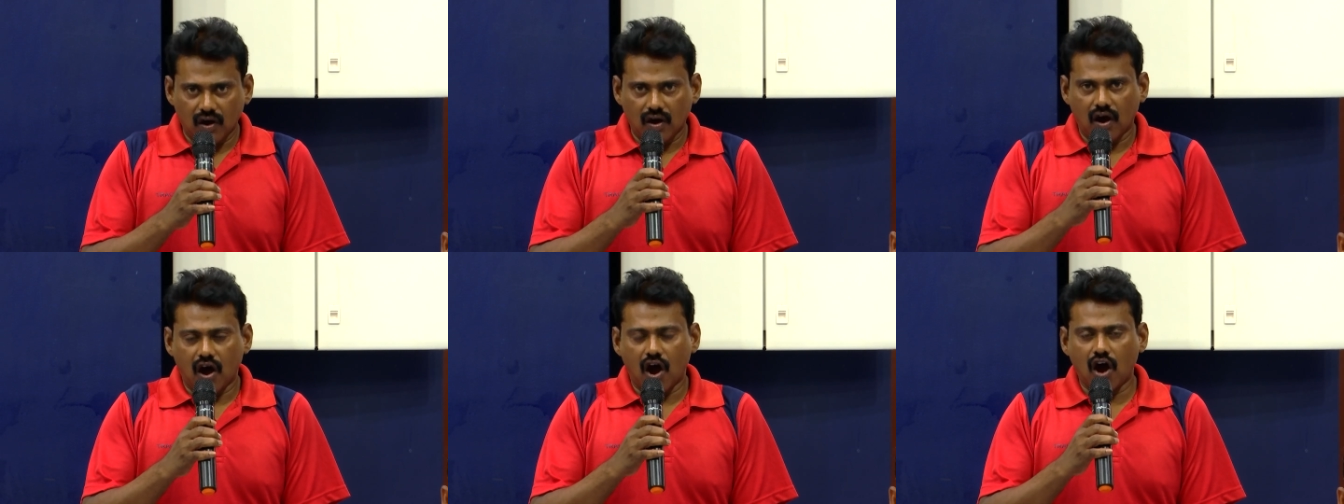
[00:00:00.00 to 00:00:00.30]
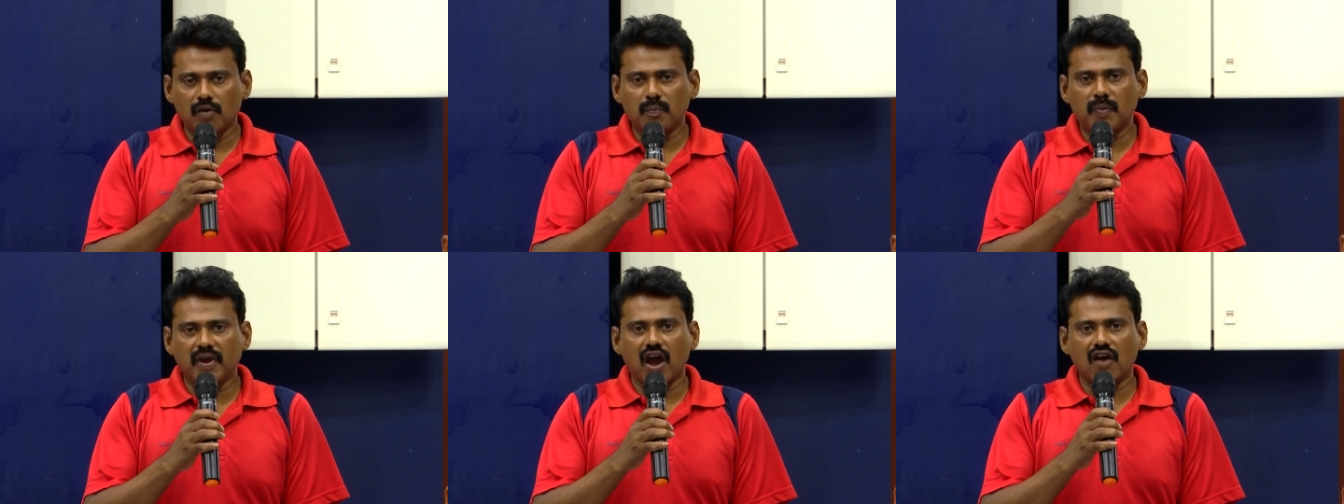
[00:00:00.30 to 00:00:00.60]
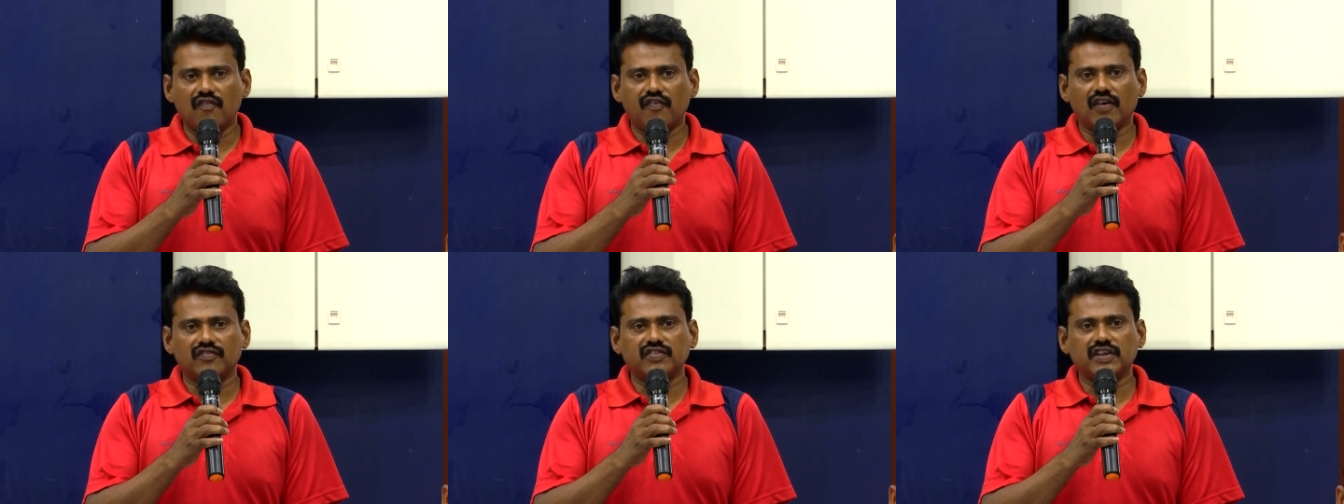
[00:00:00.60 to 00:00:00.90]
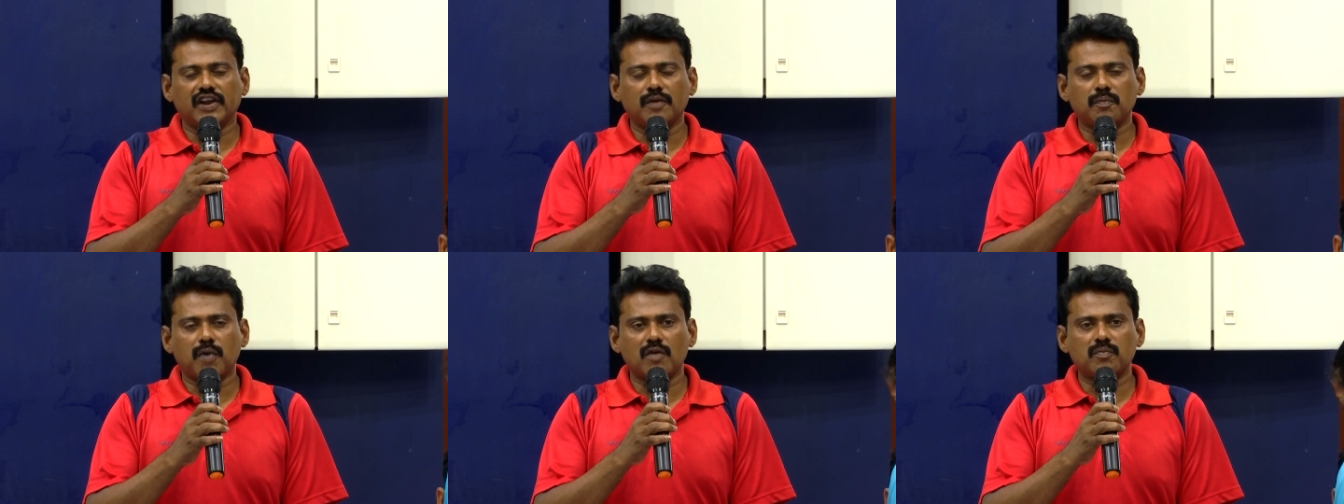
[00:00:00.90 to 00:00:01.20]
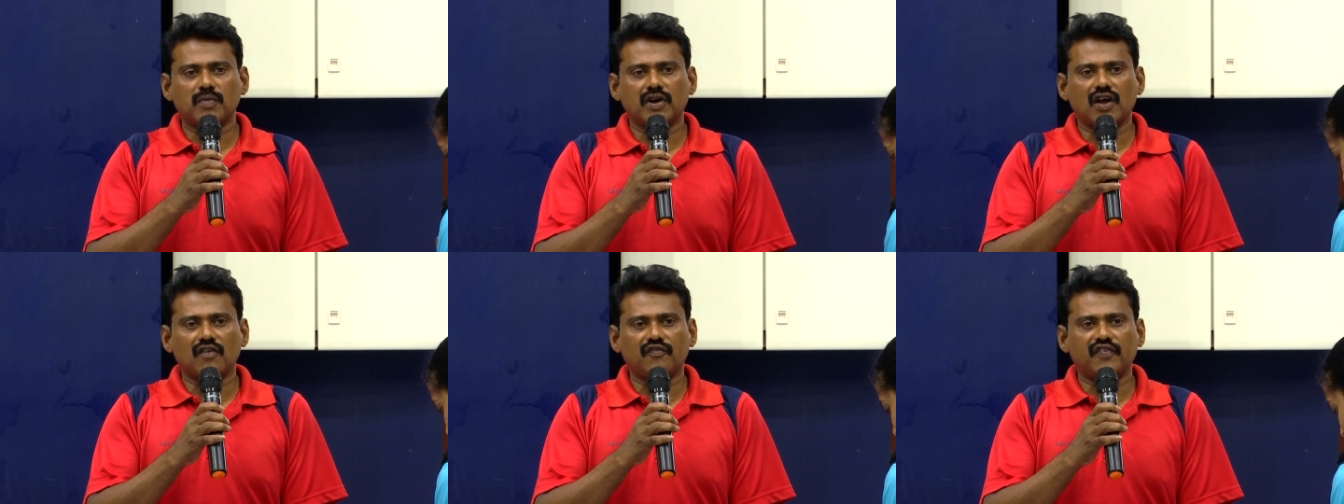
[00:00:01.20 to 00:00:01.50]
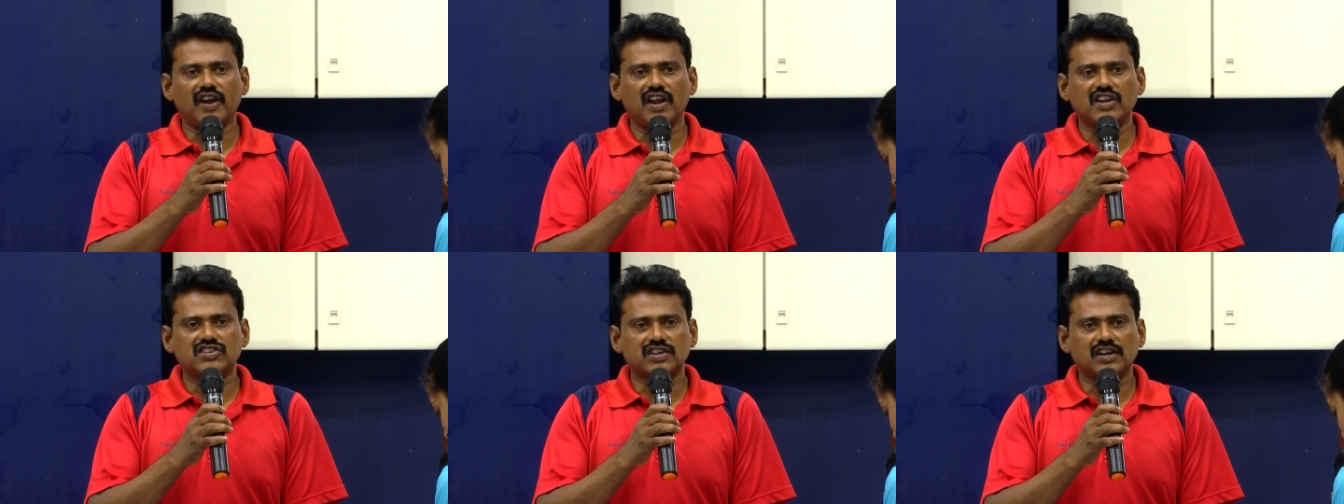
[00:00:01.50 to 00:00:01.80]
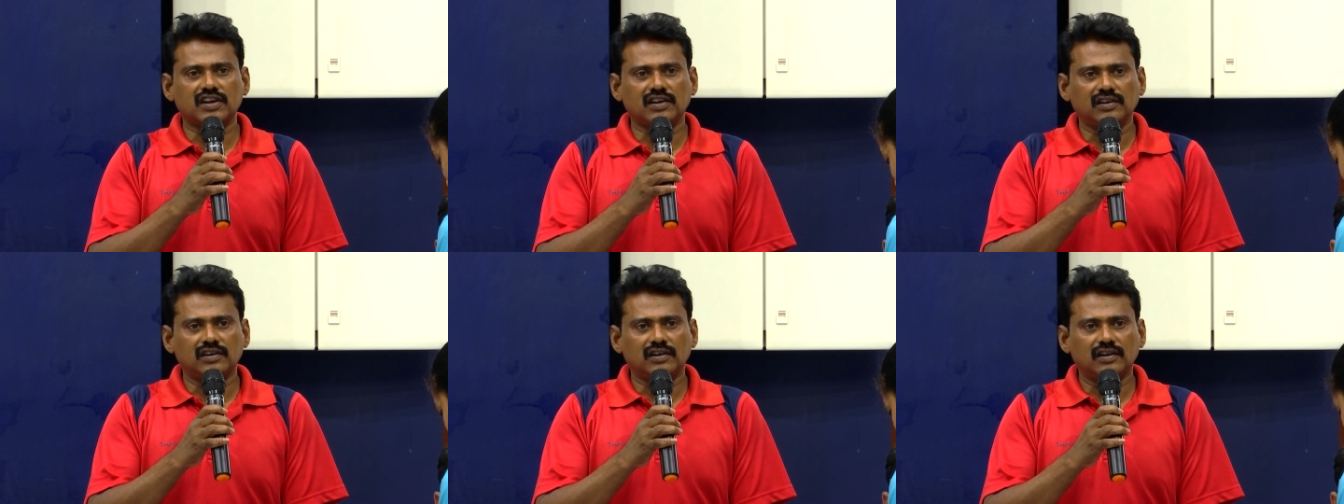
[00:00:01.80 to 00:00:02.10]
On behalf of the Department of
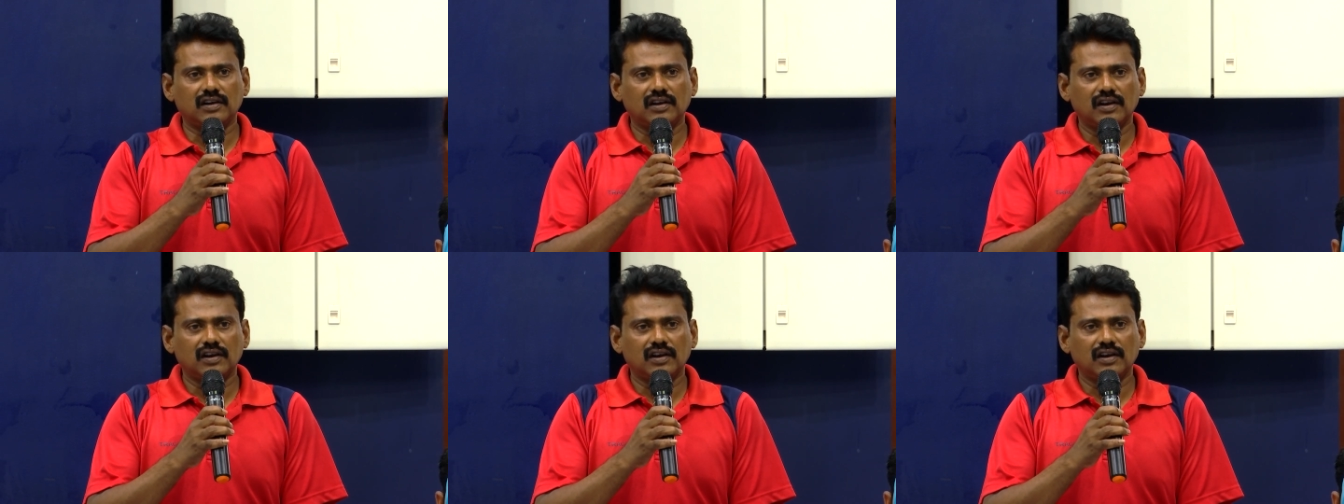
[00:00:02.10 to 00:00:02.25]
Relation